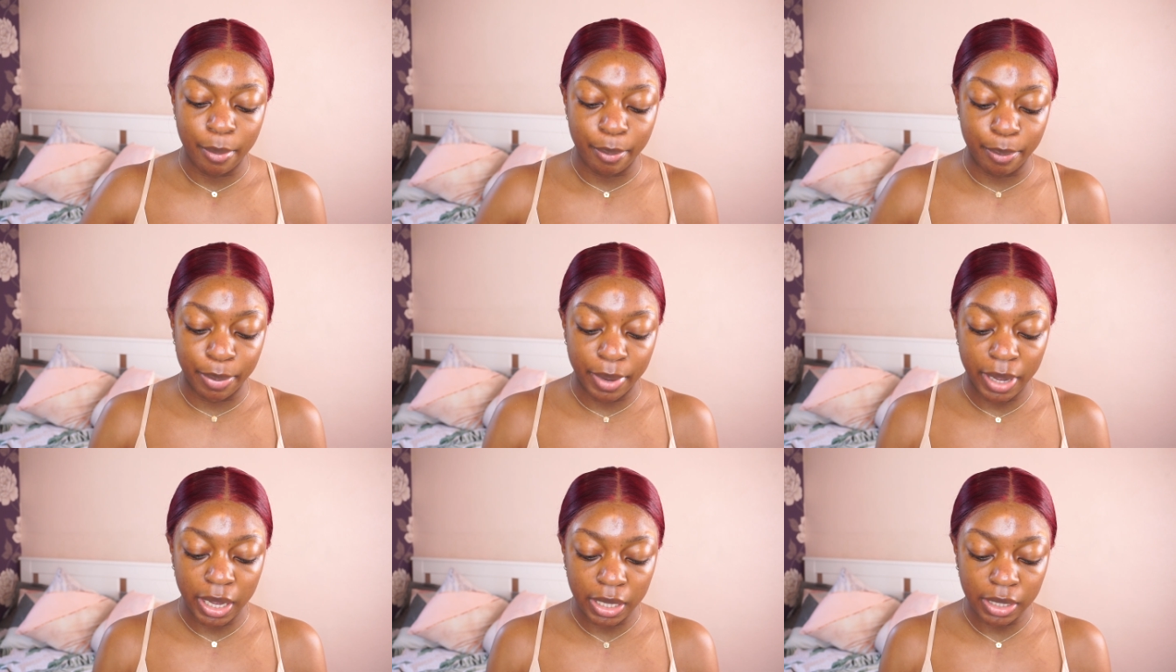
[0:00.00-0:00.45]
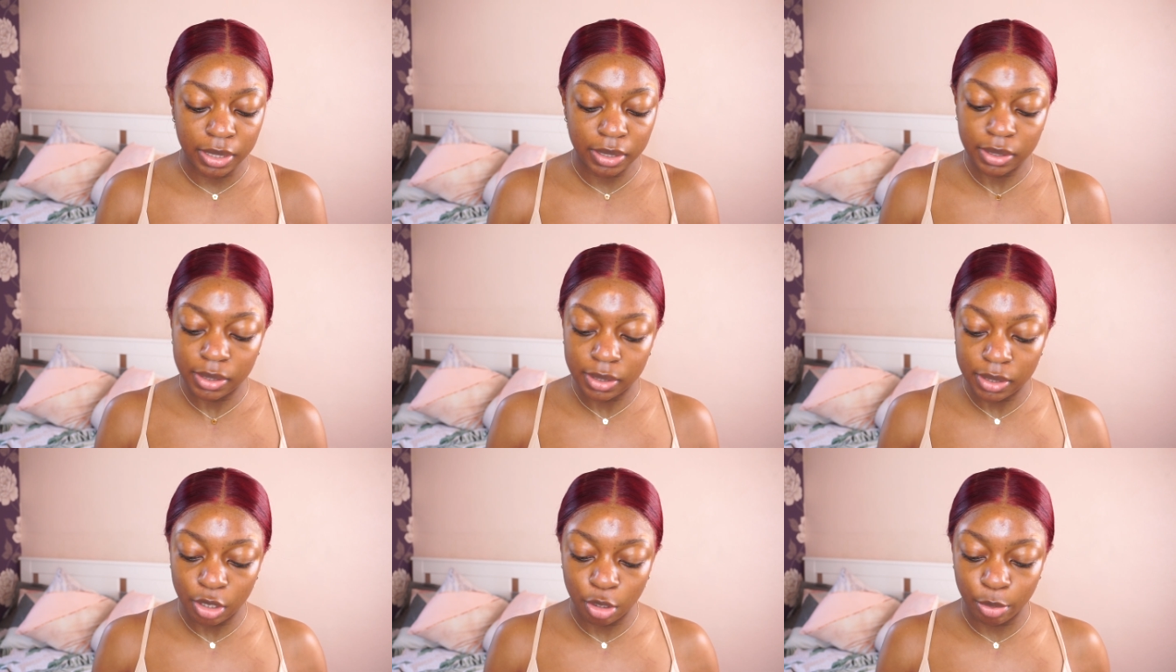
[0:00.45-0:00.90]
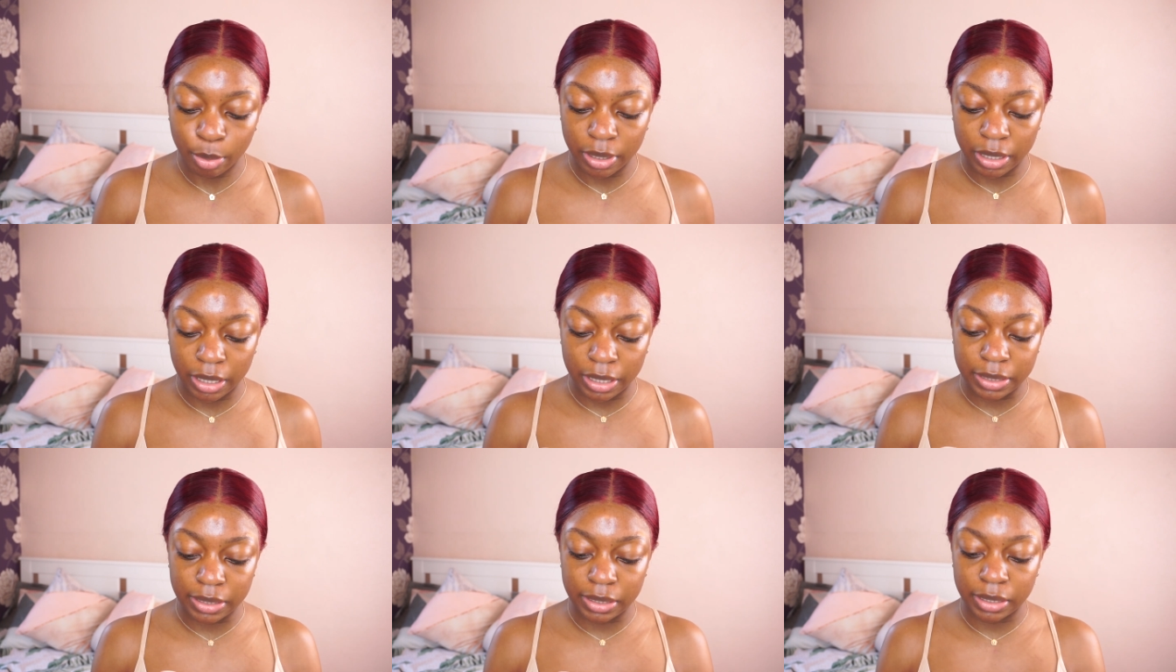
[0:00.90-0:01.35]
But it'll be
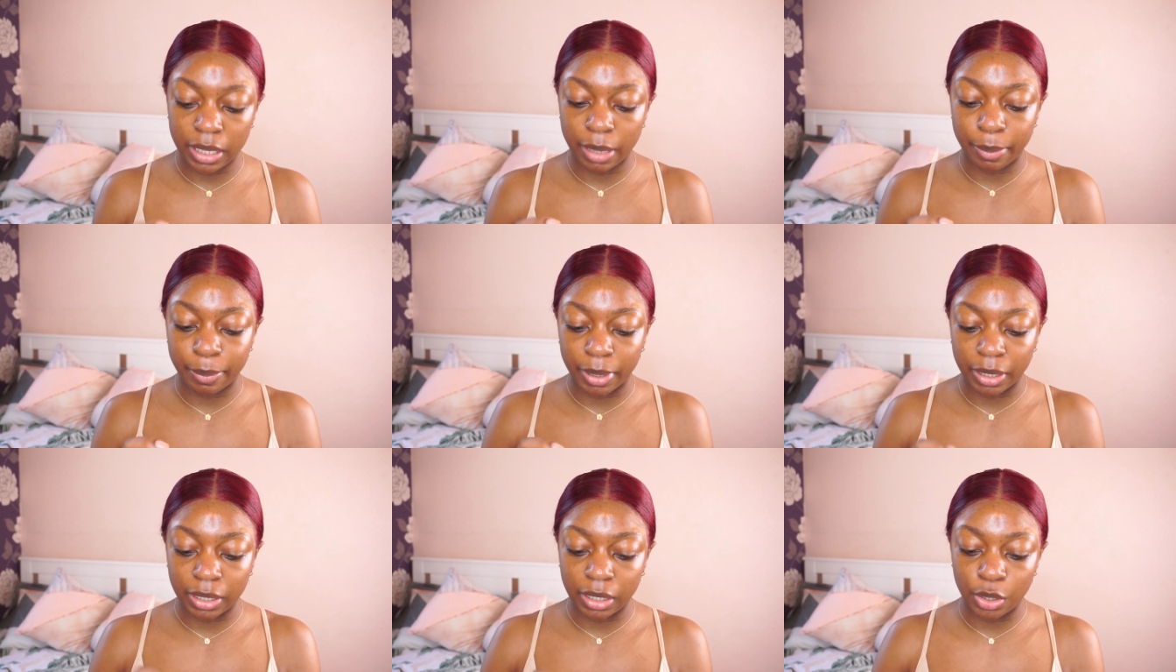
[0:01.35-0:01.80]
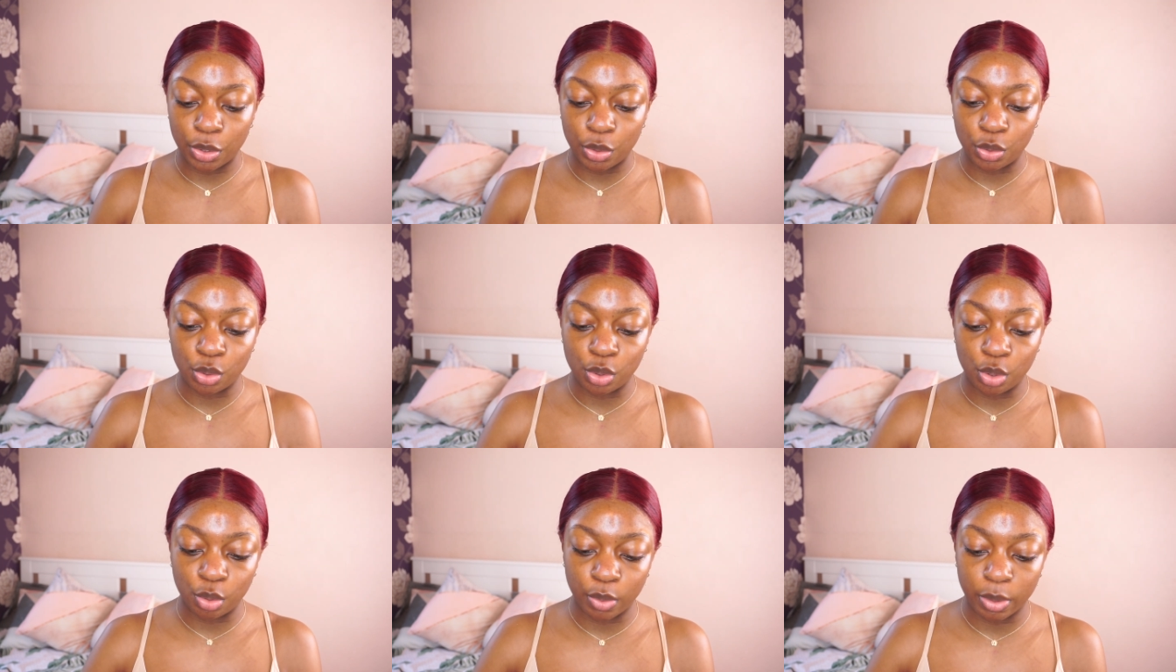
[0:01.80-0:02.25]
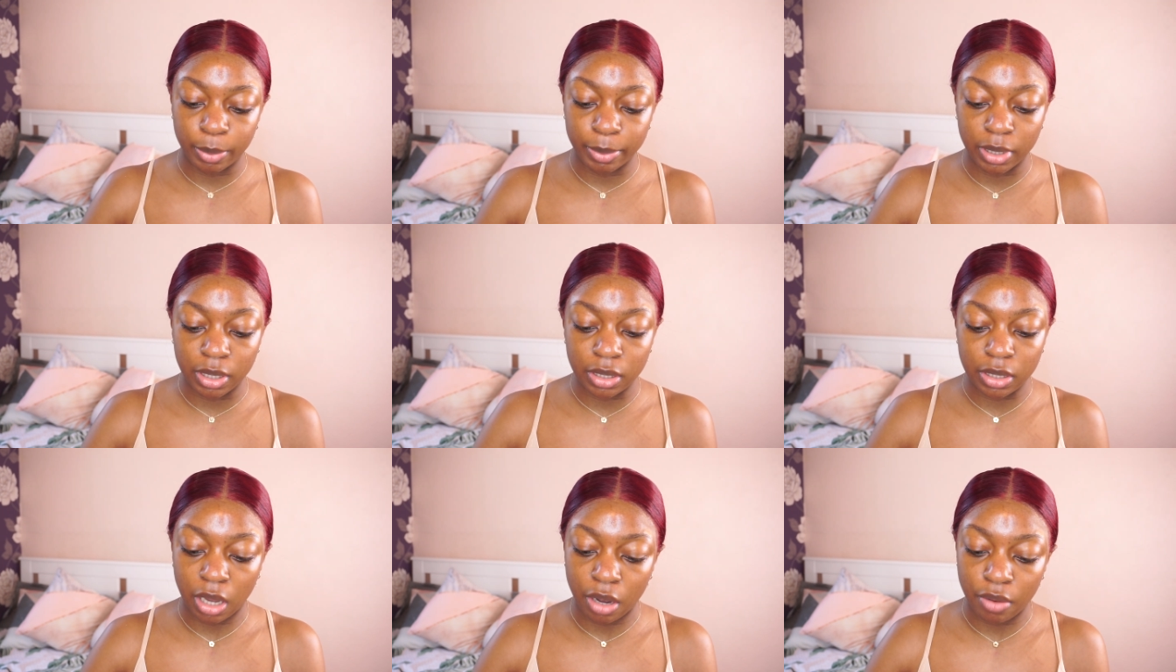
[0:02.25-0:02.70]
nice to get back into it
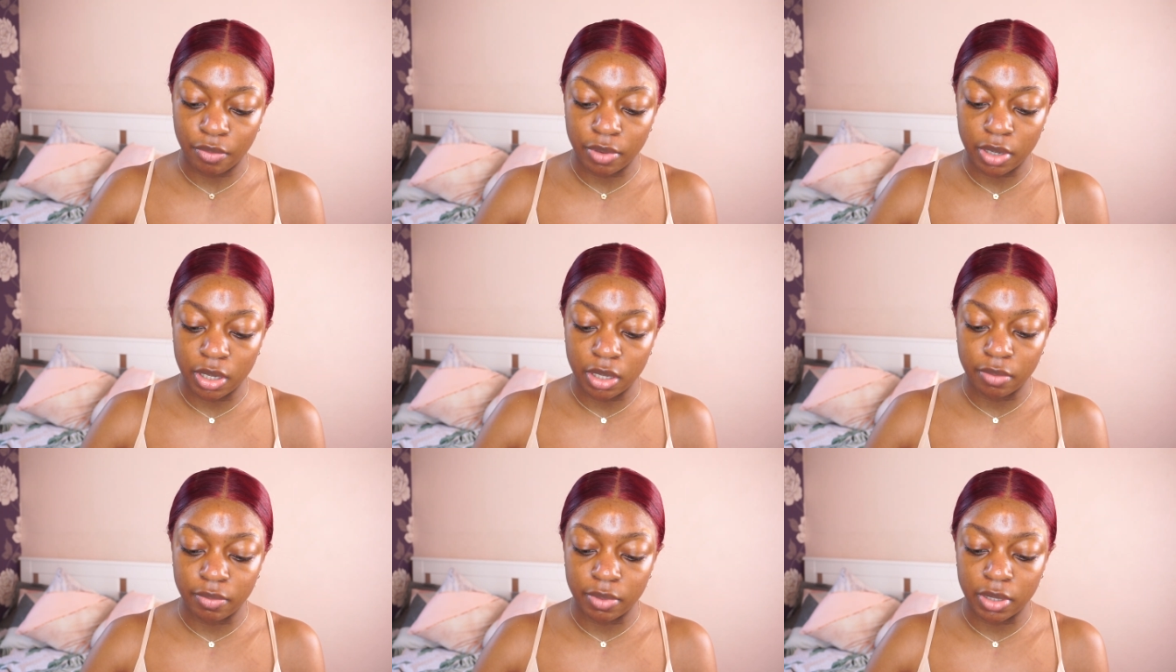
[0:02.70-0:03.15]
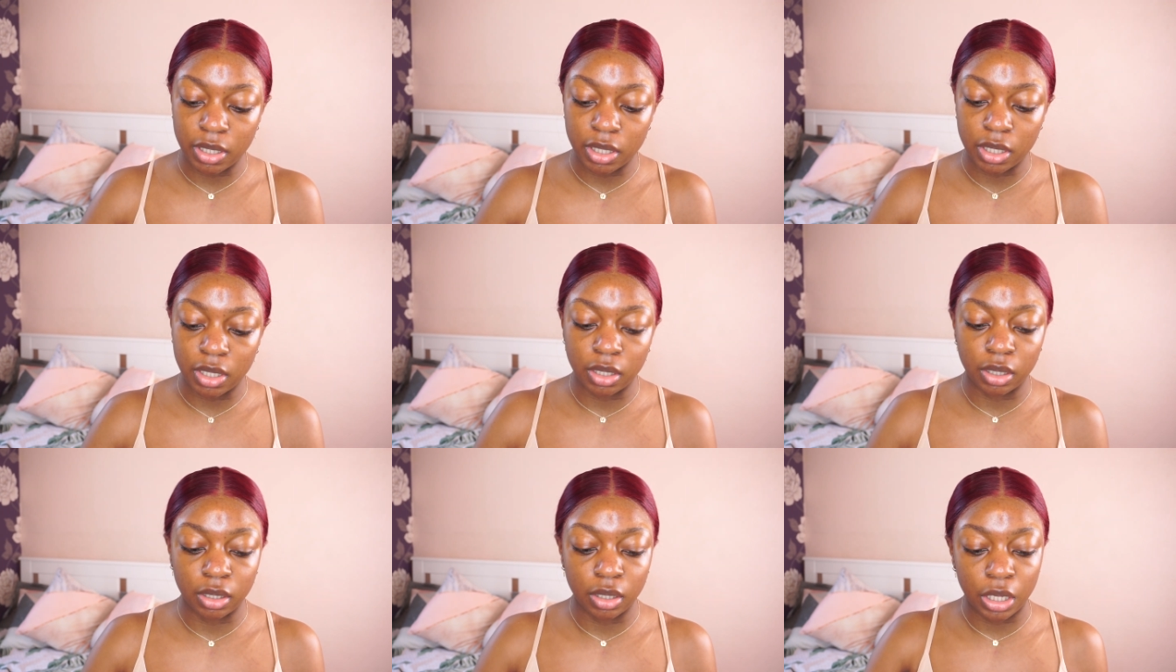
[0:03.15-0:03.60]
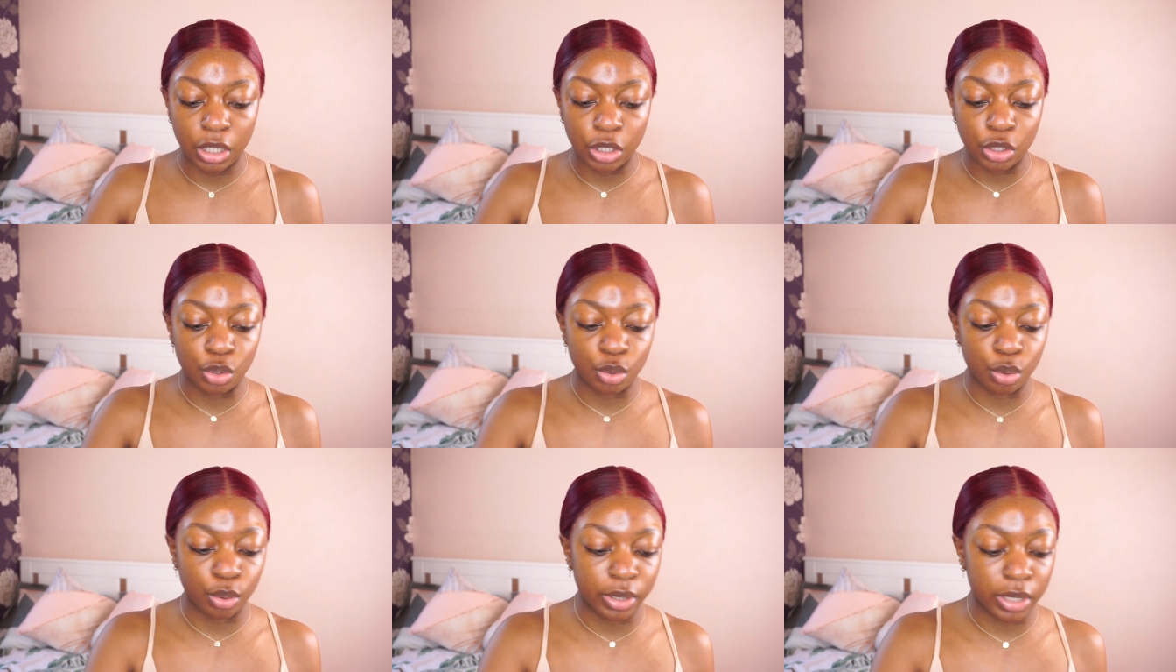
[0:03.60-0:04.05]
because I really
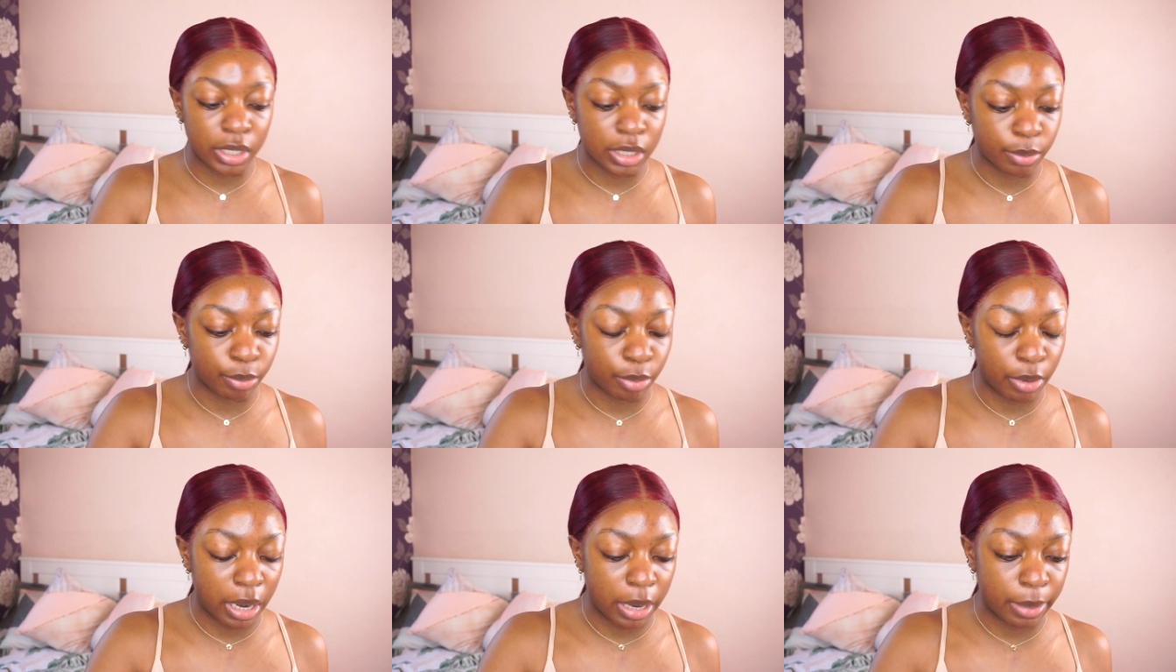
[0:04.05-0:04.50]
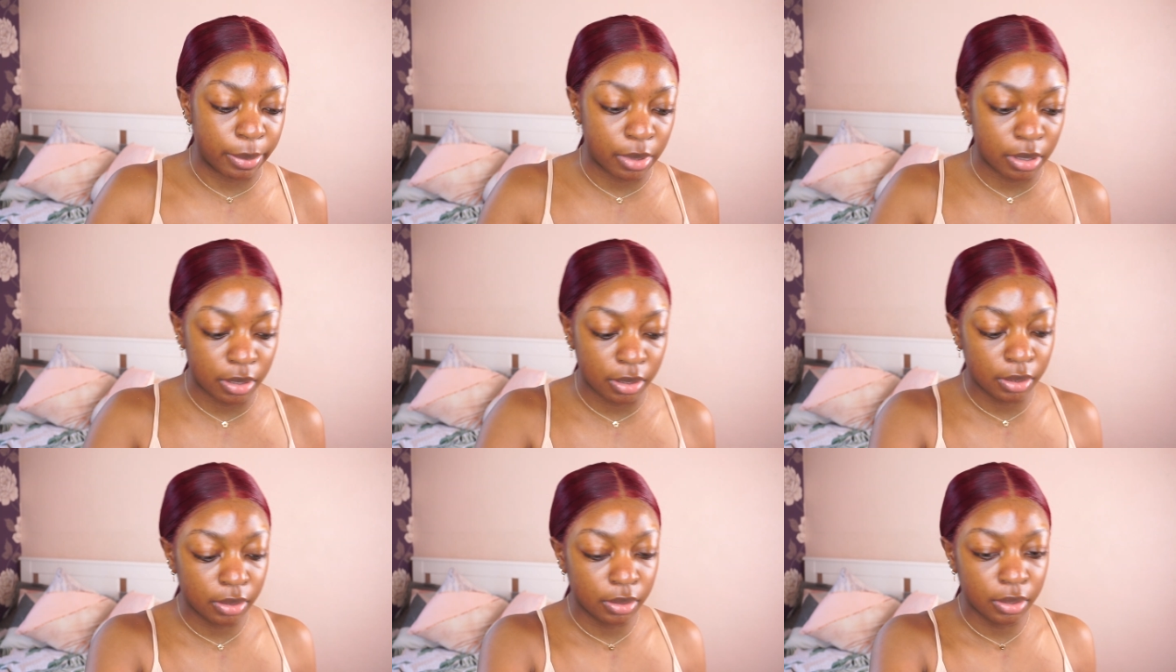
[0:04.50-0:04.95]
enjoy this primer.